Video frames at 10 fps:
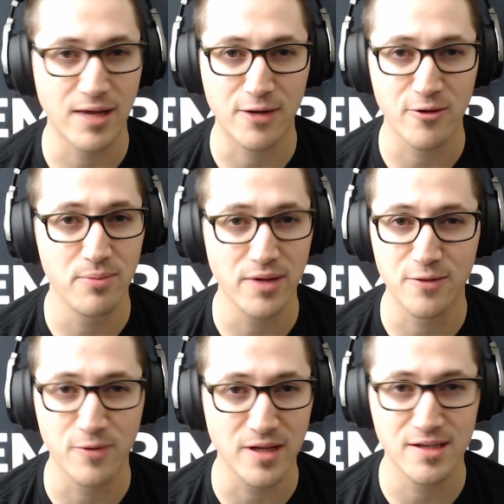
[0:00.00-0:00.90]
Like, Crim played
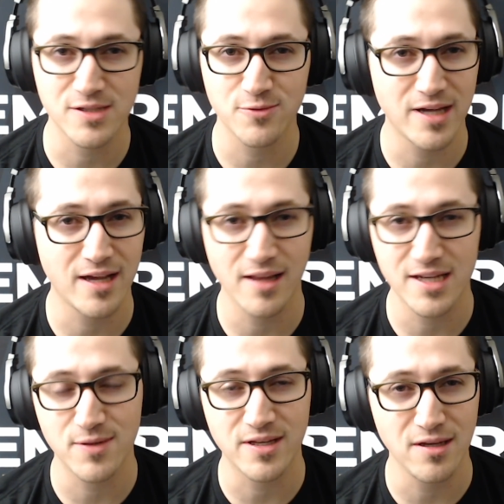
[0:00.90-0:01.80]
really good this weekend.
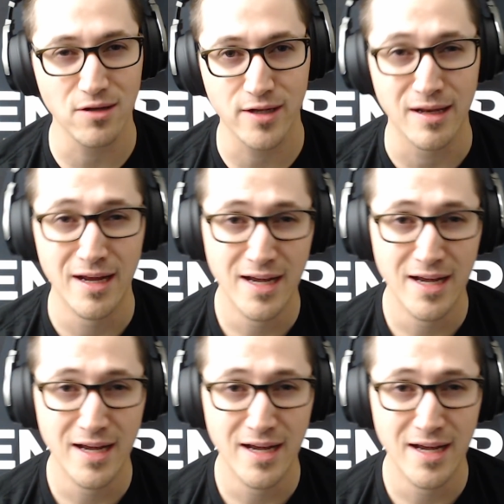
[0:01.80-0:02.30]
Clay's been killing it.